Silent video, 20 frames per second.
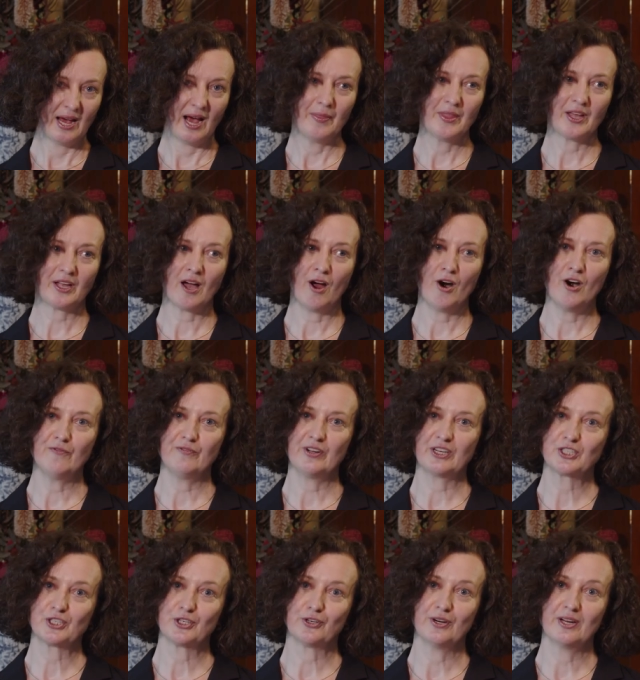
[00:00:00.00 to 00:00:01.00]
And the current
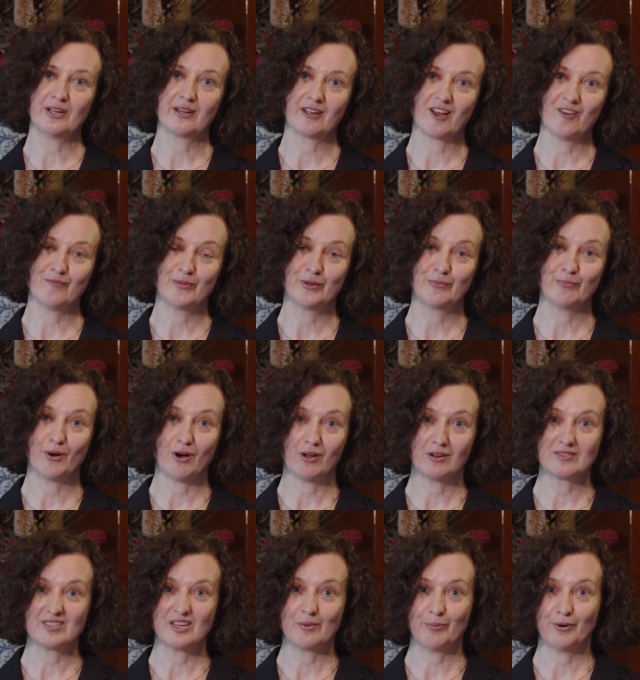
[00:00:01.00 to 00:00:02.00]
Victorian government
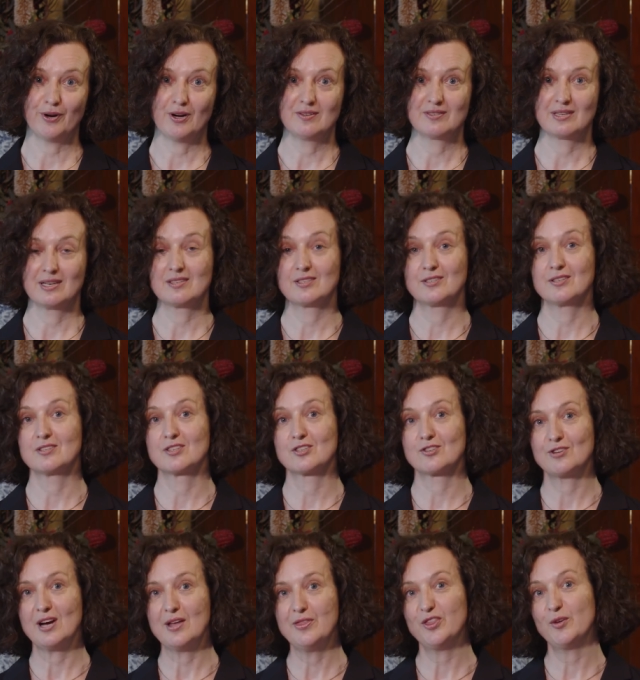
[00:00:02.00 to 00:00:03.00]
policy process to
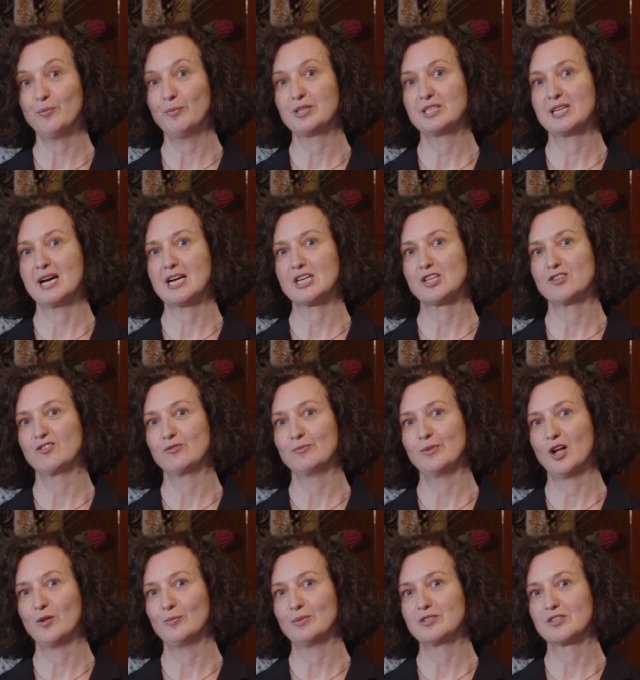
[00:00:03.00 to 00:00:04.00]
strengthen protection for
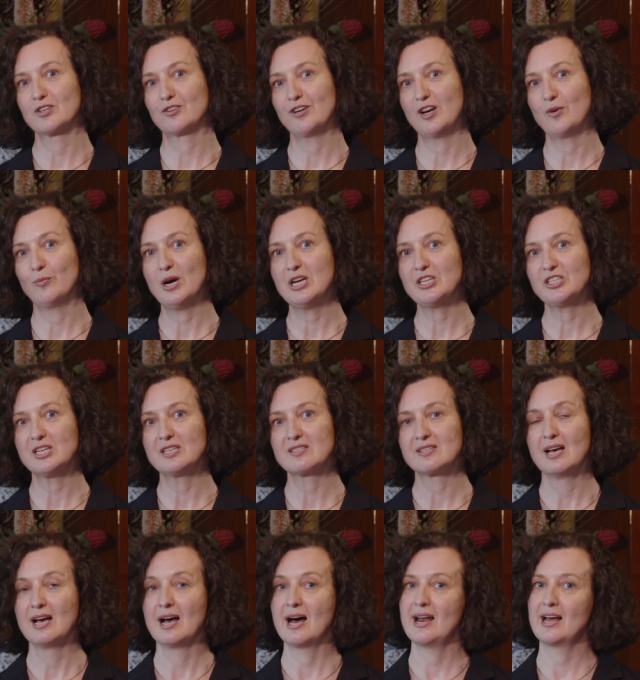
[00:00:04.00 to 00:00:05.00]
Melbourne's green wedges
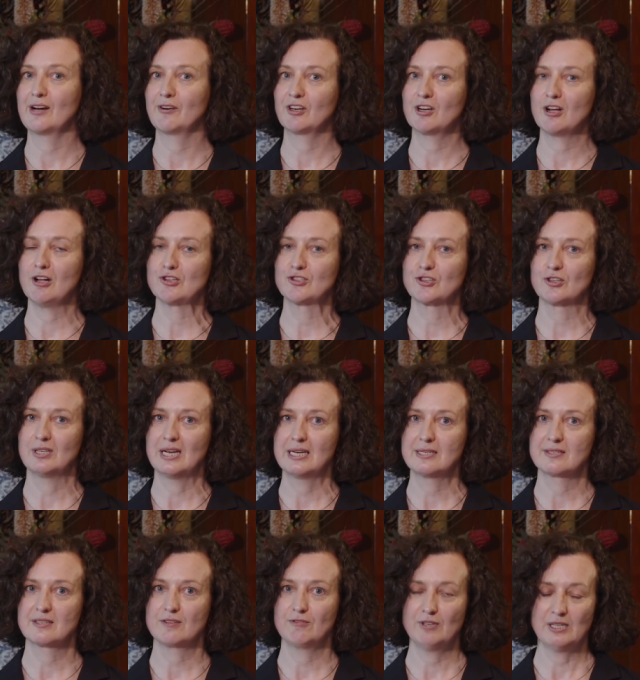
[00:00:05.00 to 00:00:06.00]
and agricultural
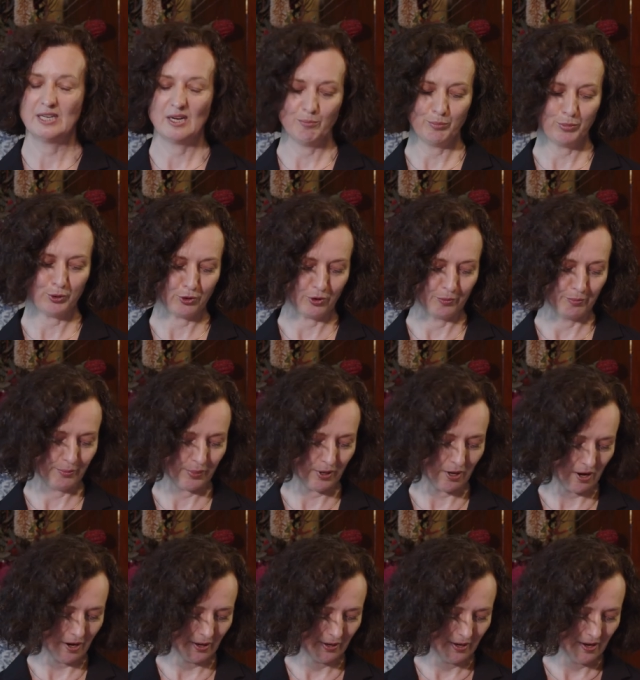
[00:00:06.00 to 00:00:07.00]
land is a really important
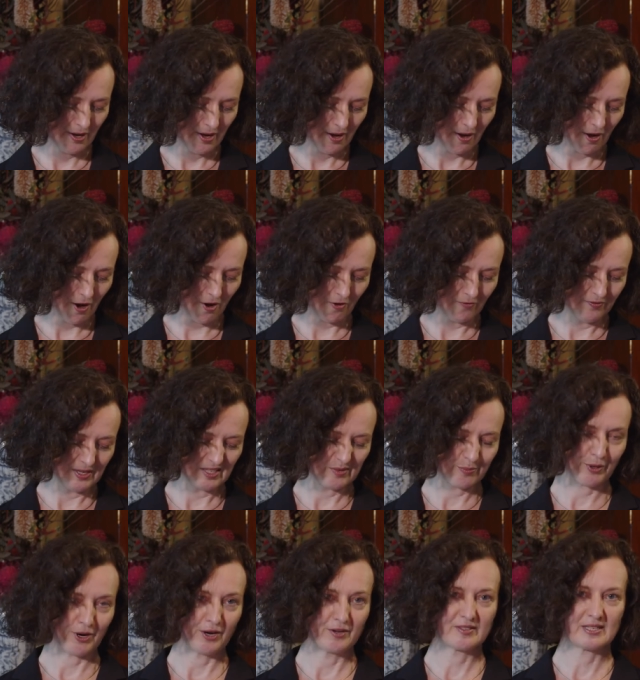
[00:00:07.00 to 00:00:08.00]
part of this
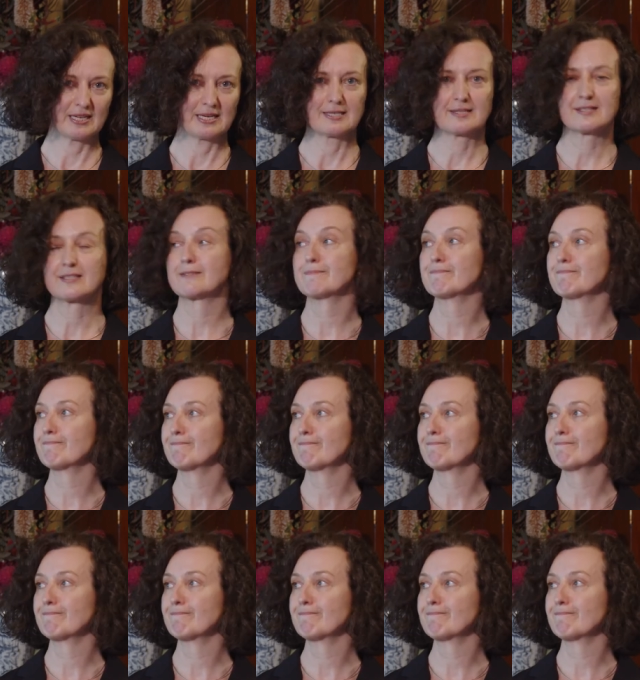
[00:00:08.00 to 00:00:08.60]
process.